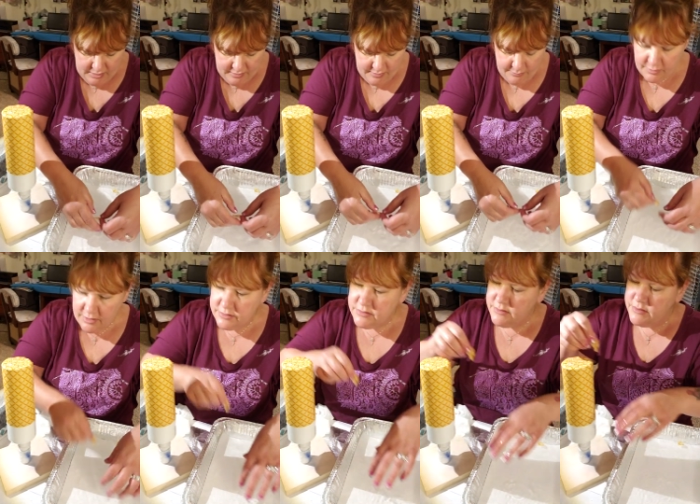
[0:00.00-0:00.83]
And what
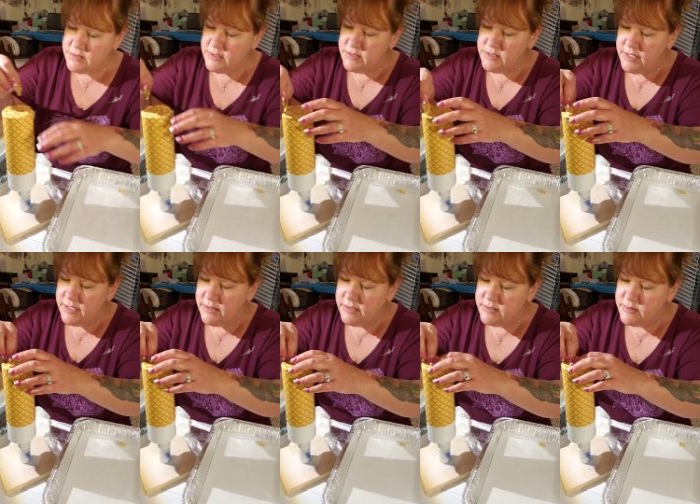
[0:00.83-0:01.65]
I'll do is I'll take
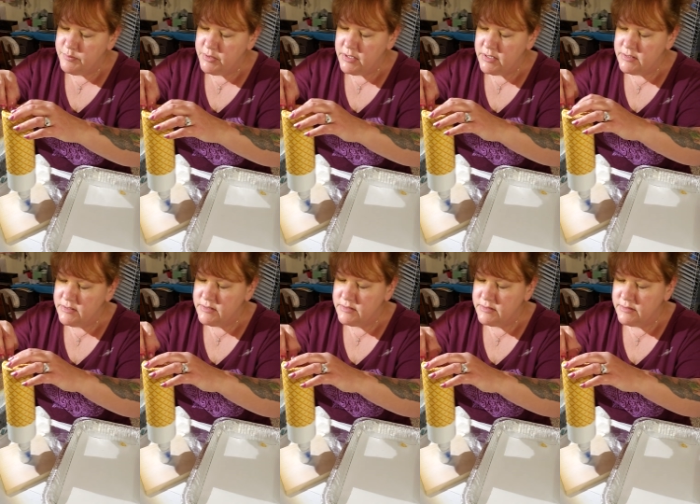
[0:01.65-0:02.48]
this
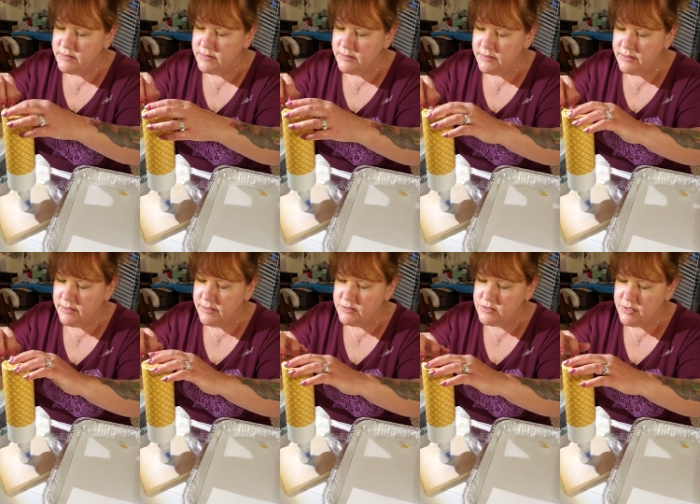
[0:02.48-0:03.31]
piece
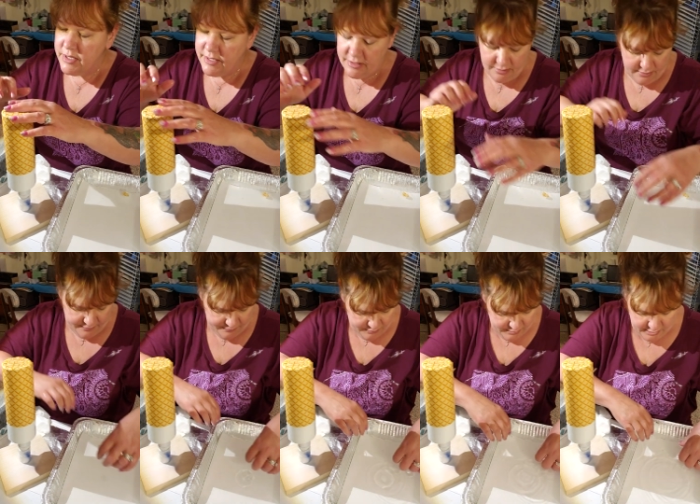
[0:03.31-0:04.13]
and try and
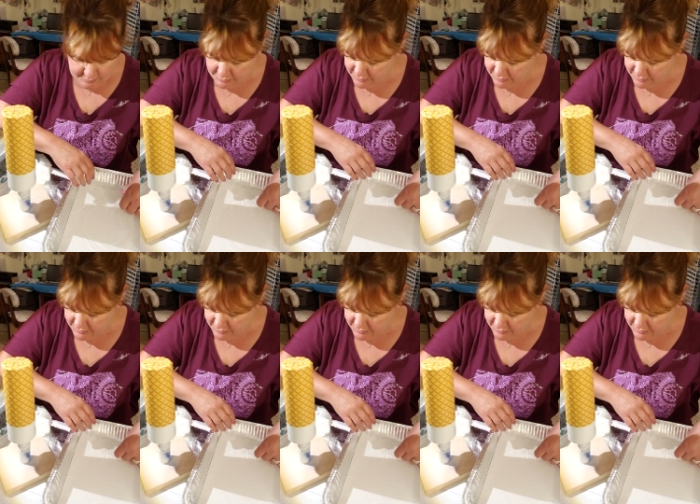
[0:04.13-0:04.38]
cover up